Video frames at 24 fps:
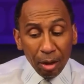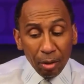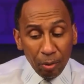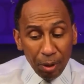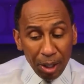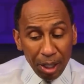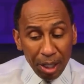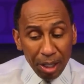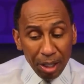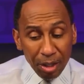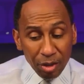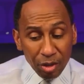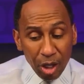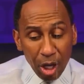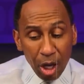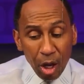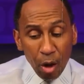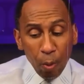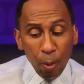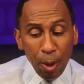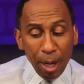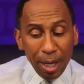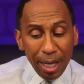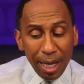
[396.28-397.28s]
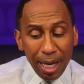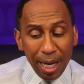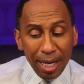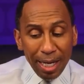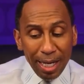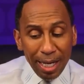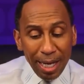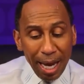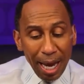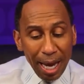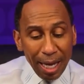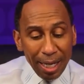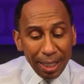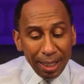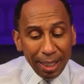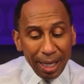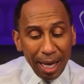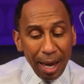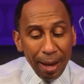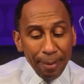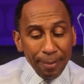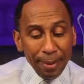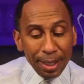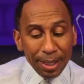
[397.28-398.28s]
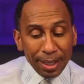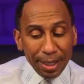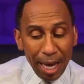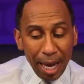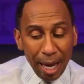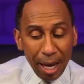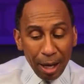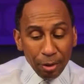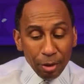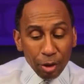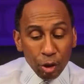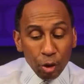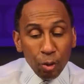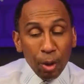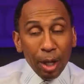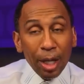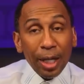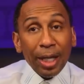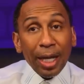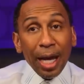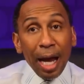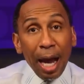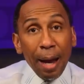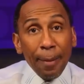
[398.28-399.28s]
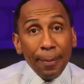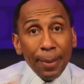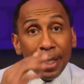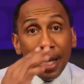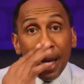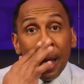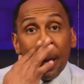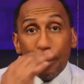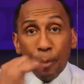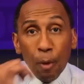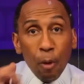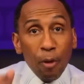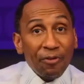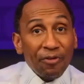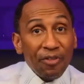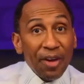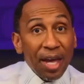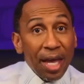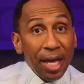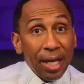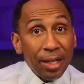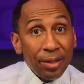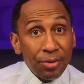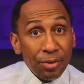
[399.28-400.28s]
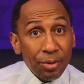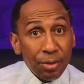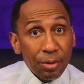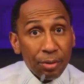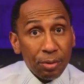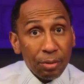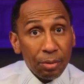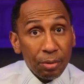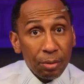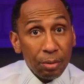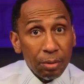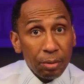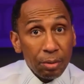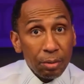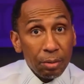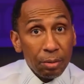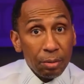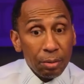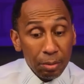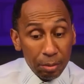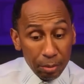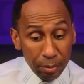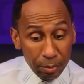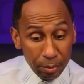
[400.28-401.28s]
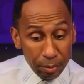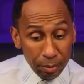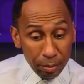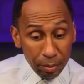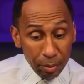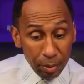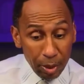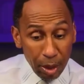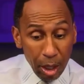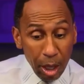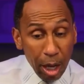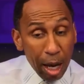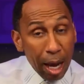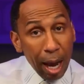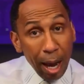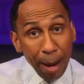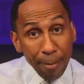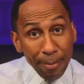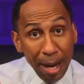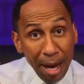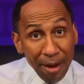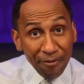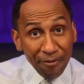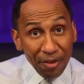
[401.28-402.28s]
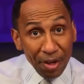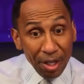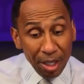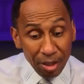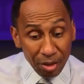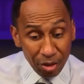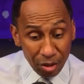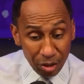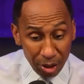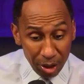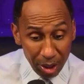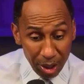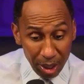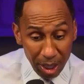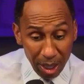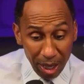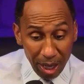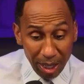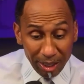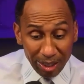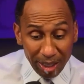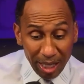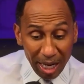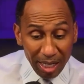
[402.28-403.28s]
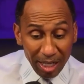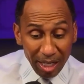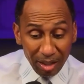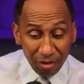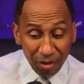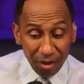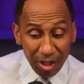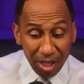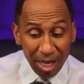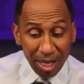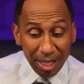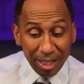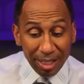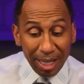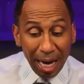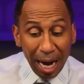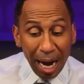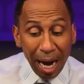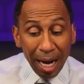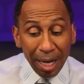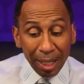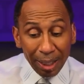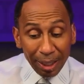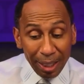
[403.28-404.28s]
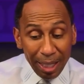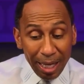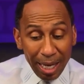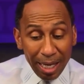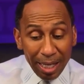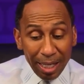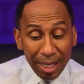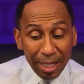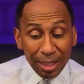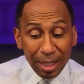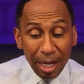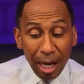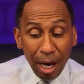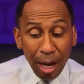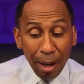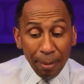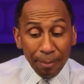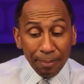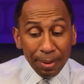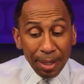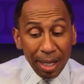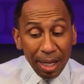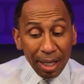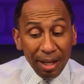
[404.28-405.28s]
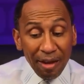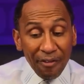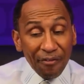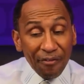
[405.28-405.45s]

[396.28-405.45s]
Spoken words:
arenas when Indiana came to town to accommodate more fans. I'm finished. Attendance for the entire league is up nearly